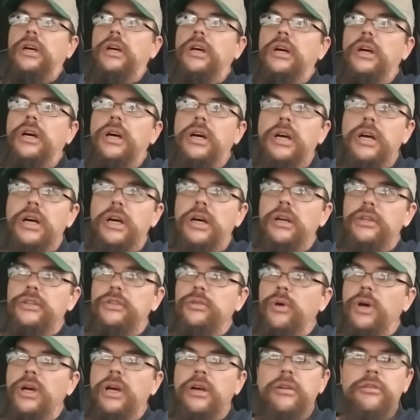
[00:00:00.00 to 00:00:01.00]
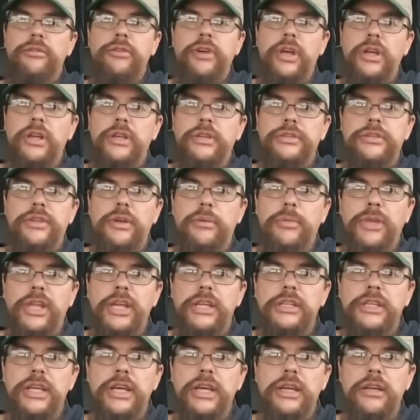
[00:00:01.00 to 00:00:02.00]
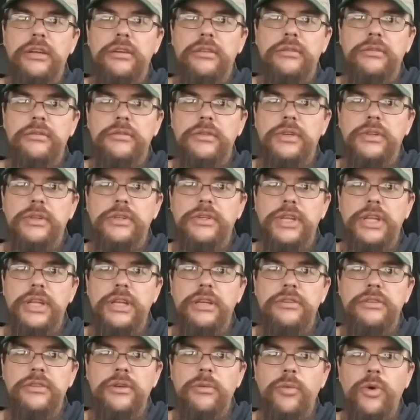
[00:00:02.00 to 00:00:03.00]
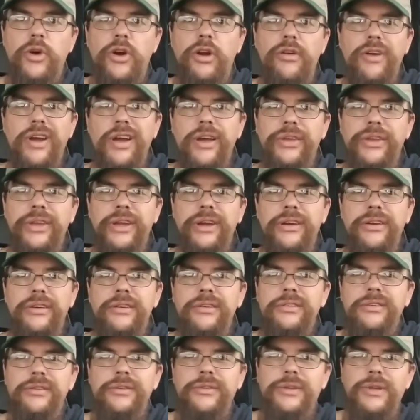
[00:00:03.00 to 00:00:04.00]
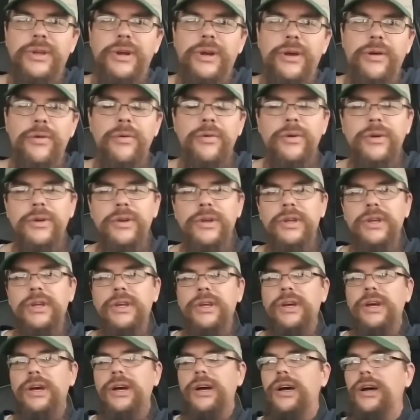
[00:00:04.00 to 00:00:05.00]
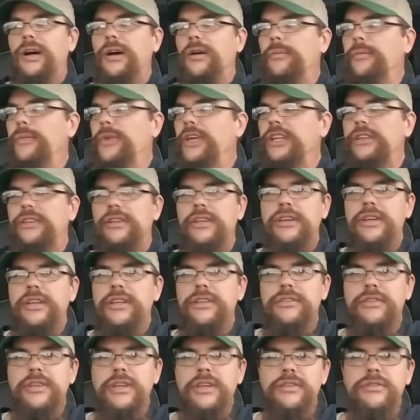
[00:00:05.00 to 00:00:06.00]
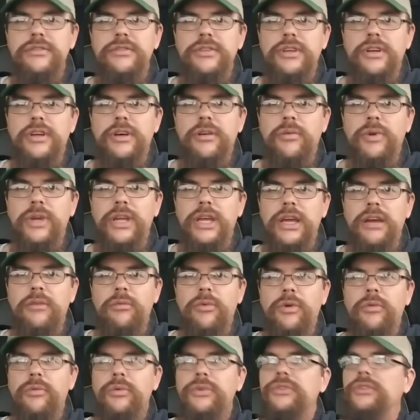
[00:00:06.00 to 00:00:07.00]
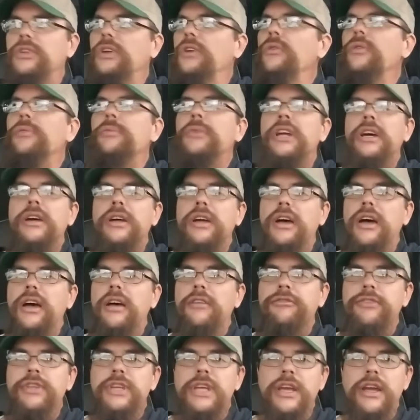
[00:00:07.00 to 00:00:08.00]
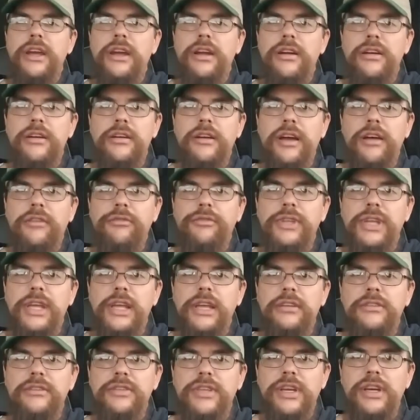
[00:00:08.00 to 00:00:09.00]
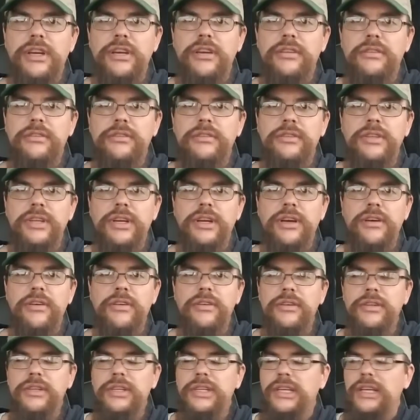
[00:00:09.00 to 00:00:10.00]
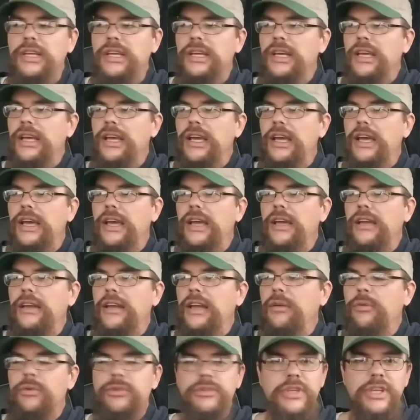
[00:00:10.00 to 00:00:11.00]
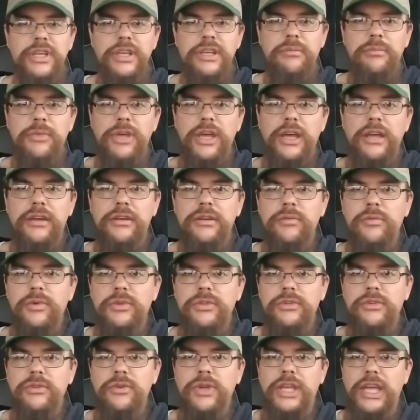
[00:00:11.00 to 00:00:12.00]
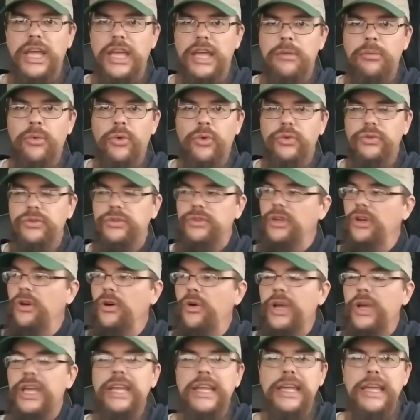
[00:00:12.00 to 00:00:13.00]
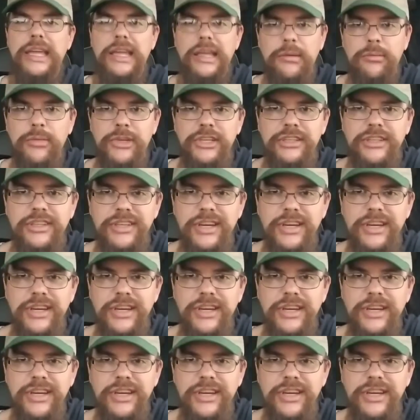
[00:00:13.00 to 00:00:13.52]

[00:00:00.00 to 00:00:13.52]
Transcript: uh, 12, something like that, 13, somewhere around there you know? Um, it didn't exist, you know? We had what was going on off the air, off the antenna, you know? And that was it, man. There was no cable. So it can be